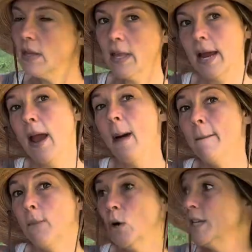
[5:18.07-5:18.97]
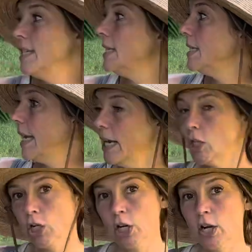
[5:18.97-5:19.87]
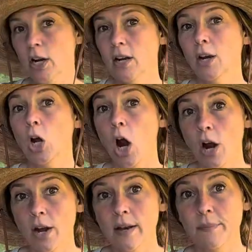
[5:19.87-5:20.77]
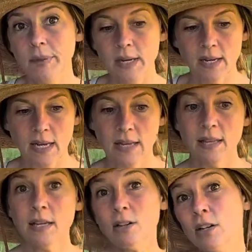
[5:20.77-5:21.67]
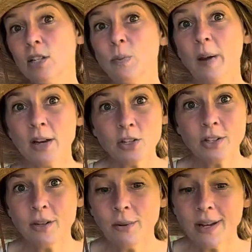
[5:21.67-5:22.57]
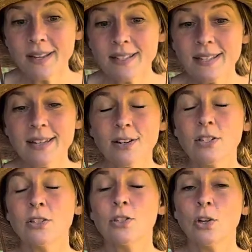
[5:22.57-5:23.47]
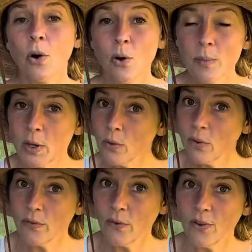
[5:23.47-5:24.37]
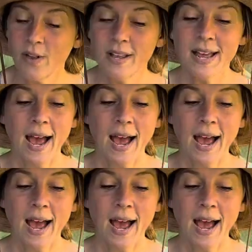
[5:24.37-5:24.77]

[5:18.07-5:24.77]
the like more standard garden peony. These are specialty ones. They're so beautiful.